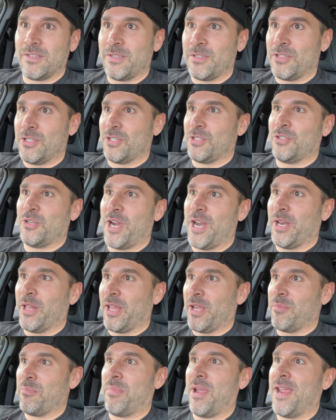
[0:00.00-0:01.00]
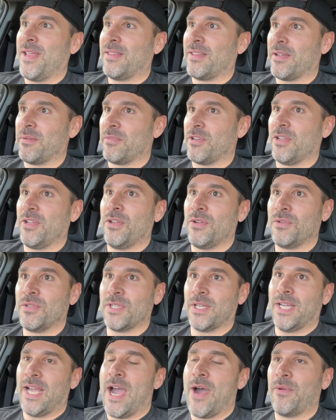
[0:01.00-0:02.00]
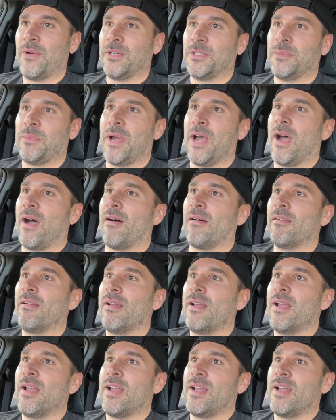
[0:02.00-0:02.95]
just trying to like bait them to use a counter spell